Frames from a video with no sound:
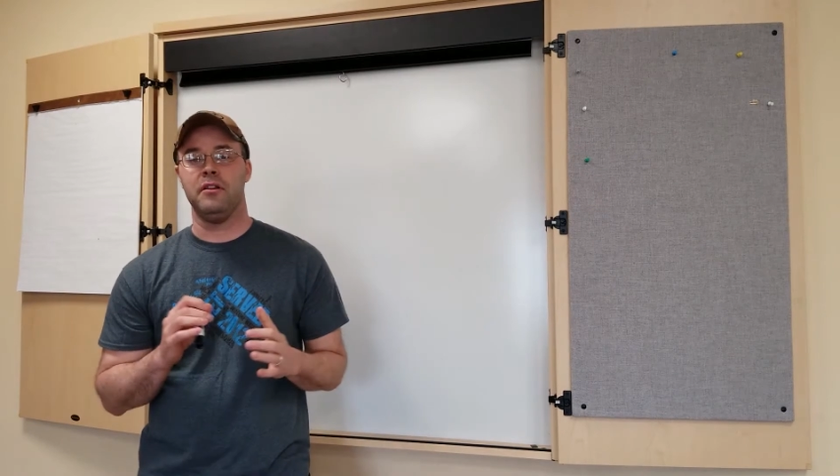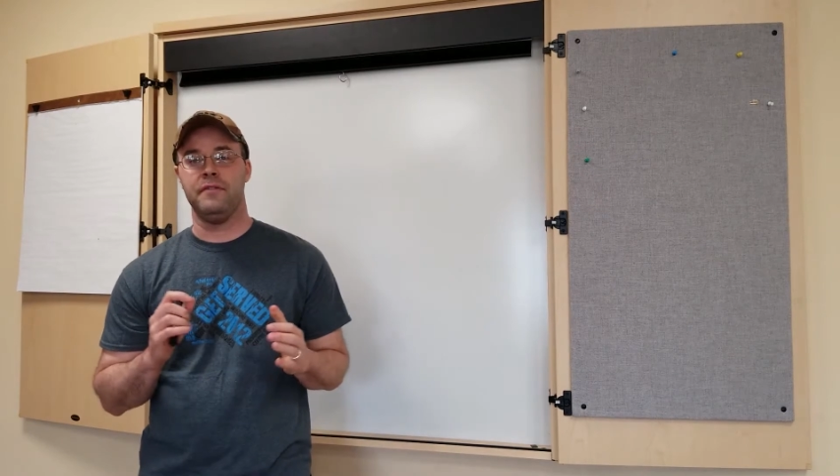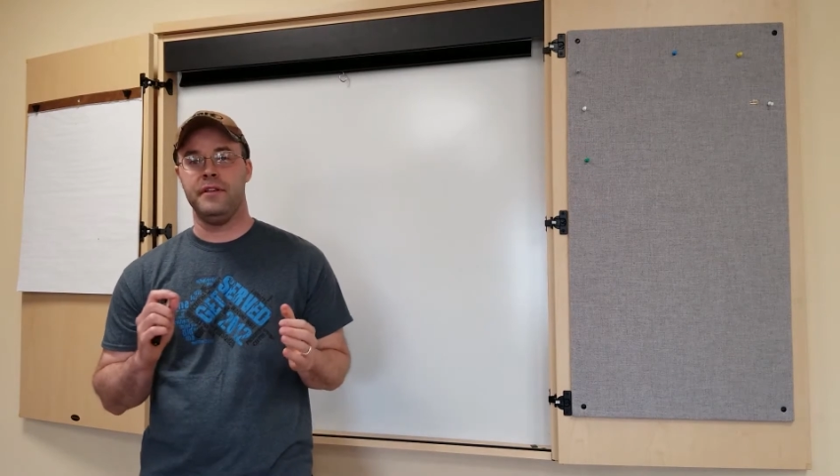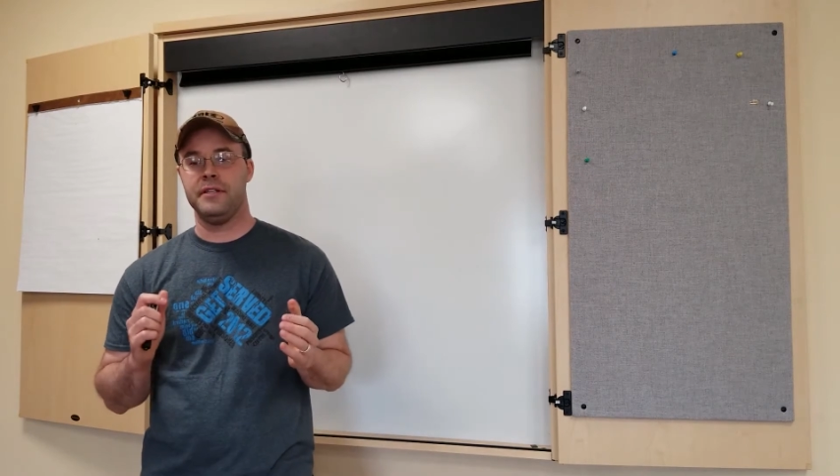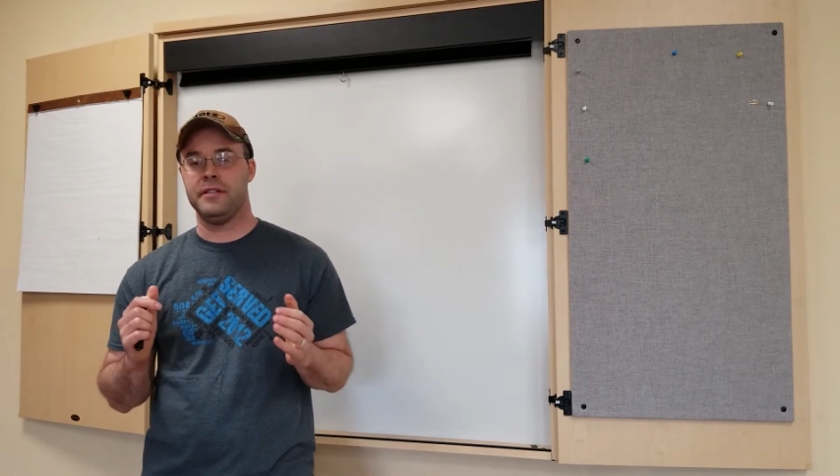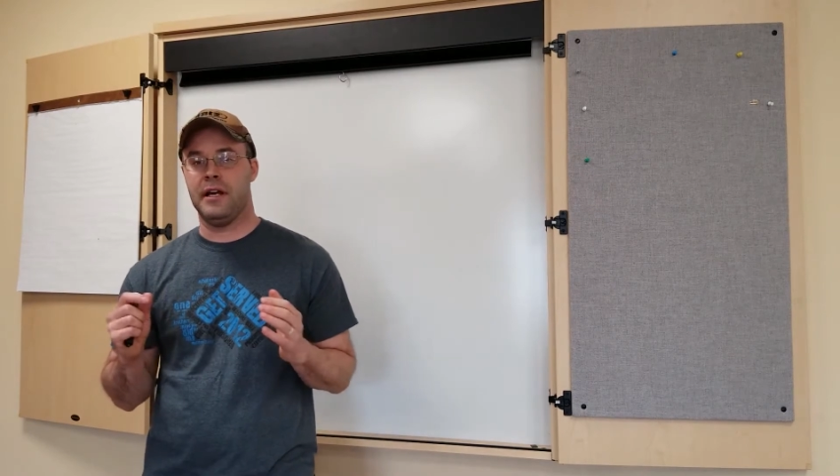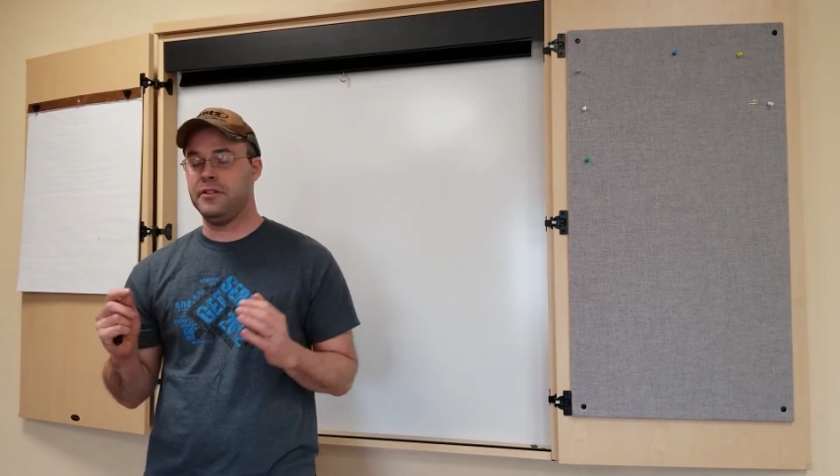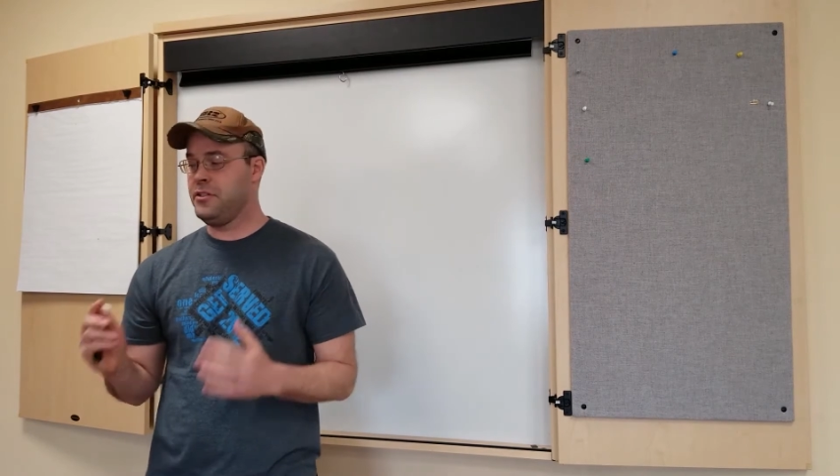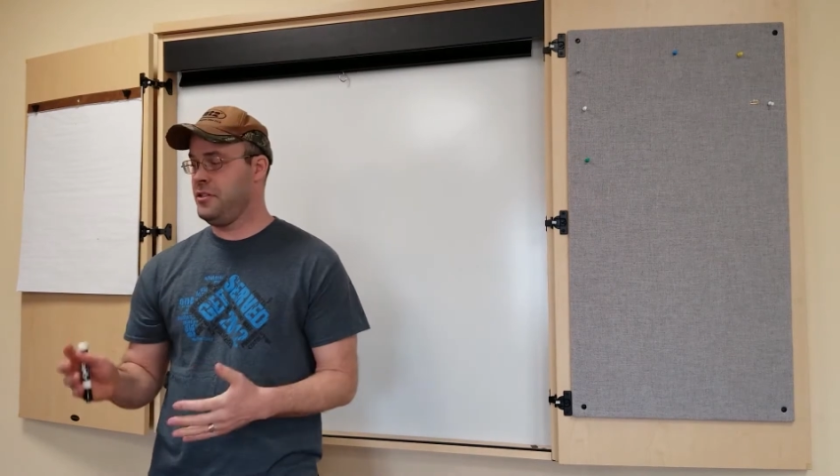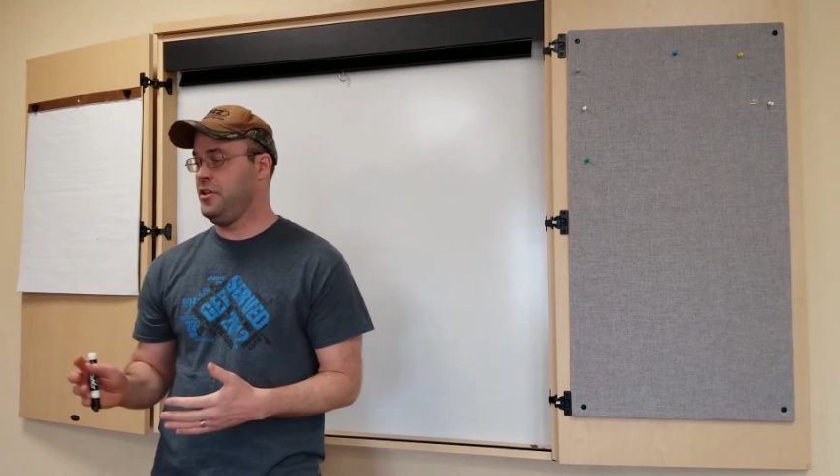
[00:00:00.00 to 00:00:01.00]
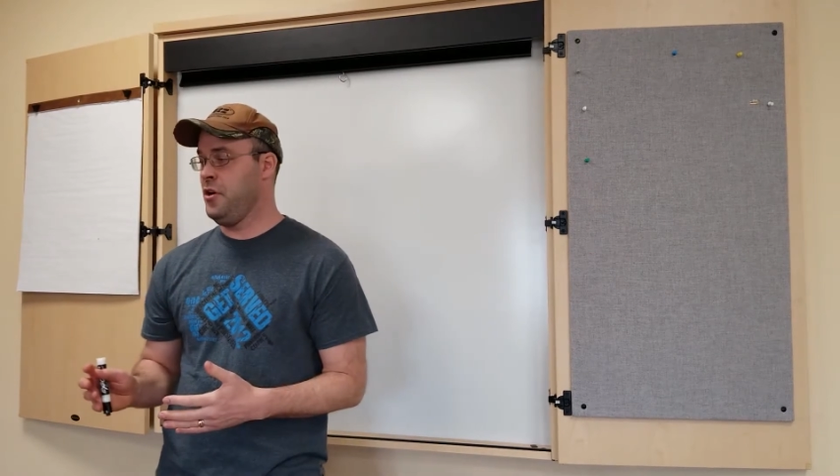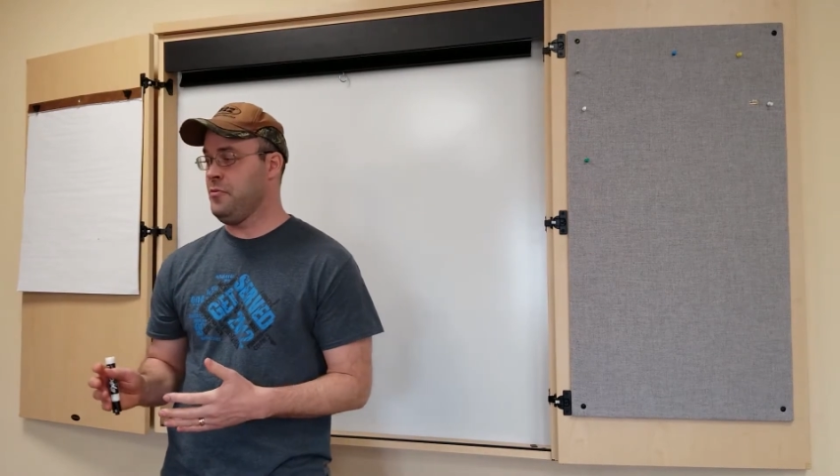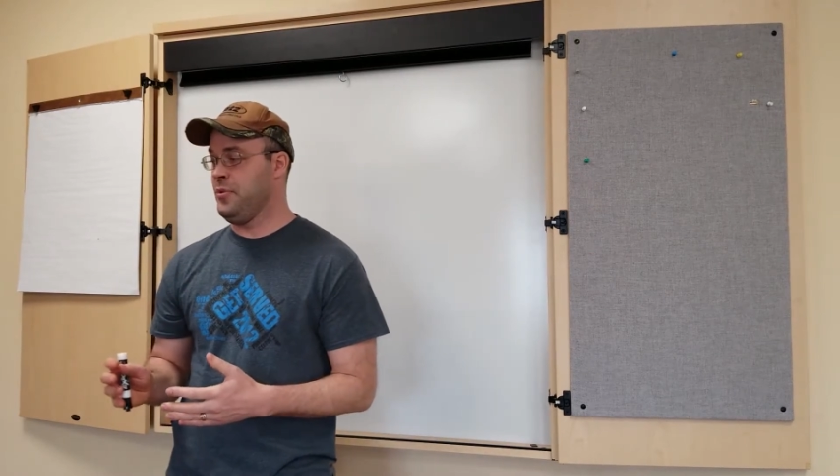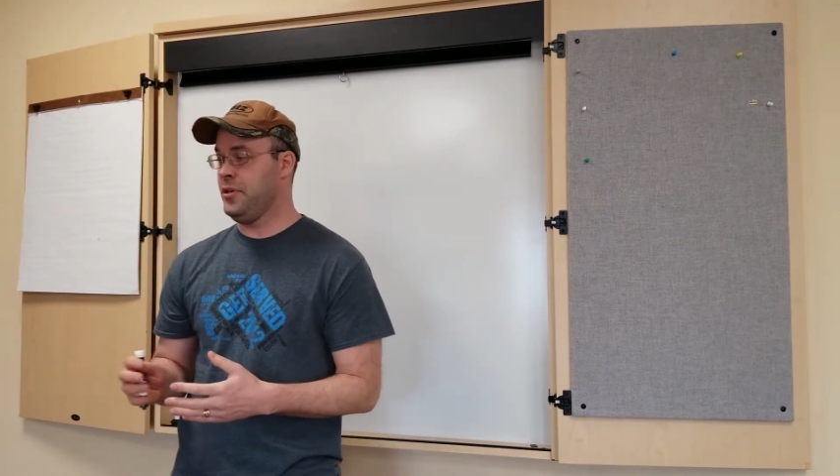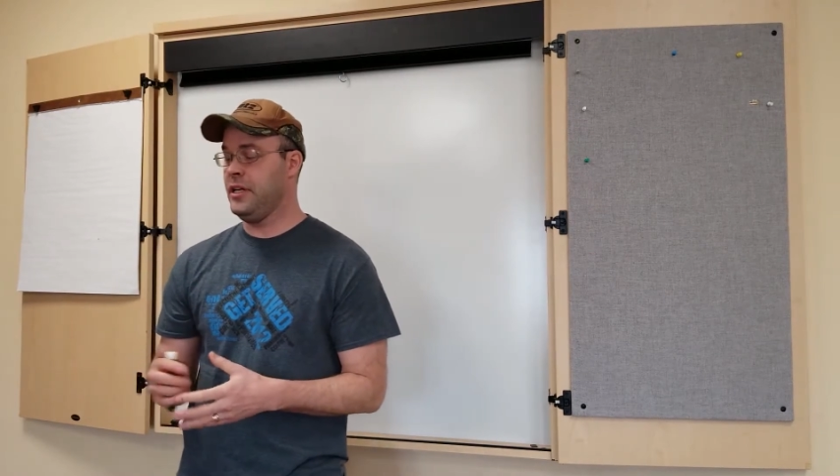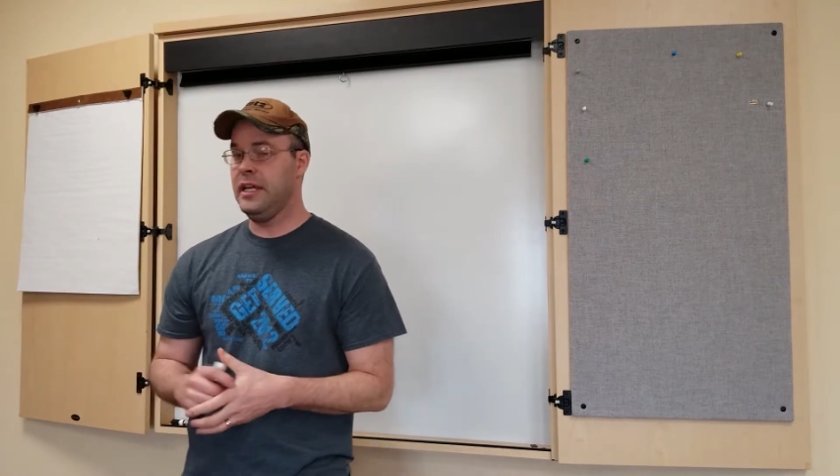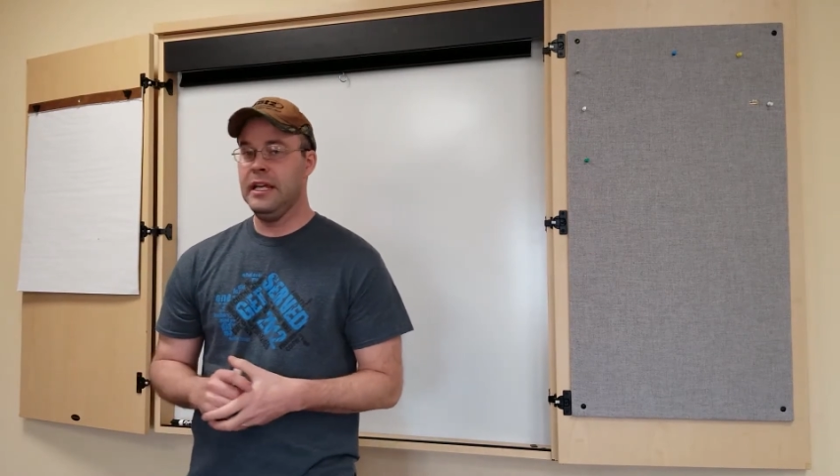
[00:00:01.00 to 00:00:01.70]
of this on just a notebook.